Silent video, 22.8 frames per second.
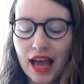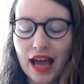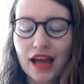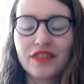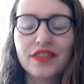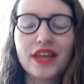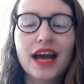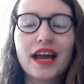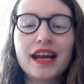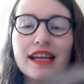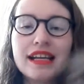
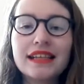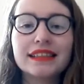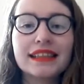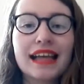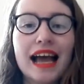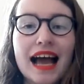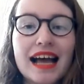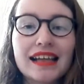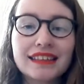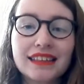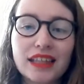and that is
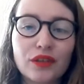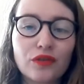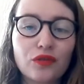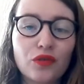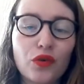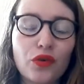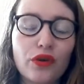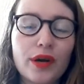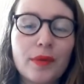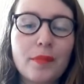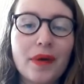Asking
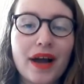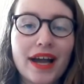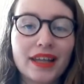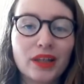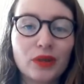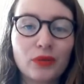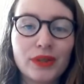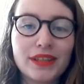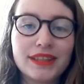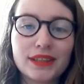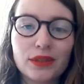For It by
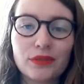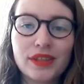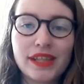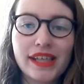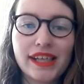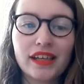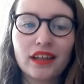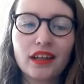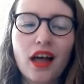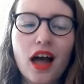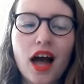Louise
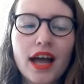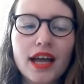O'Neill.